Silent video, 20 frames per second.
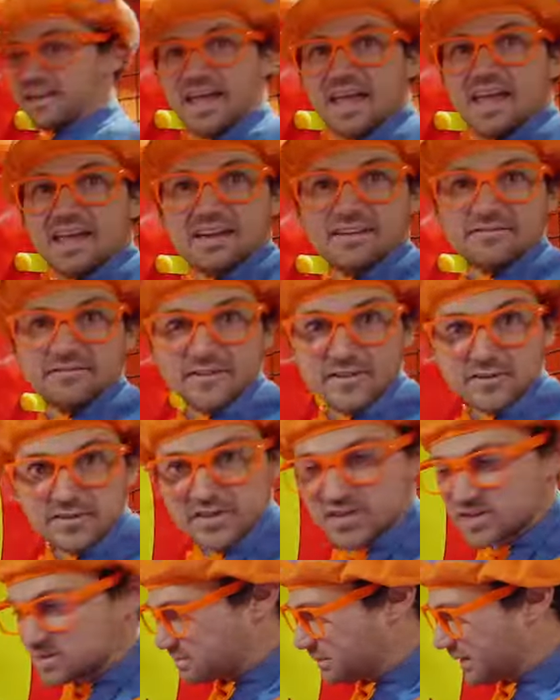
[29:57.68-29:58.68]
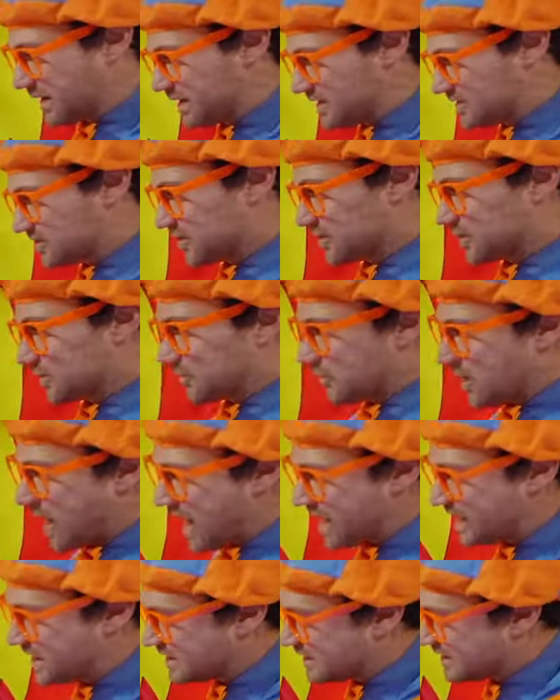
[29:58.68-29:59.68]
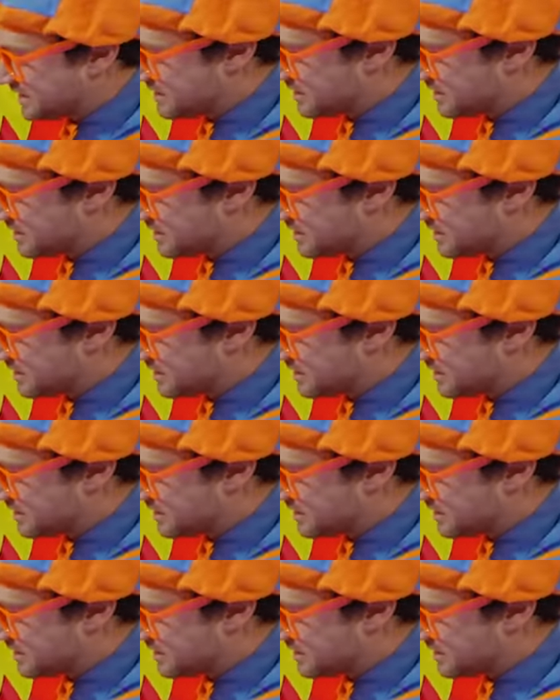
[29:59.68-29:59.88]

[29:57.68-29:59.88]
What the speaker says: Okay, if you spin it to the right,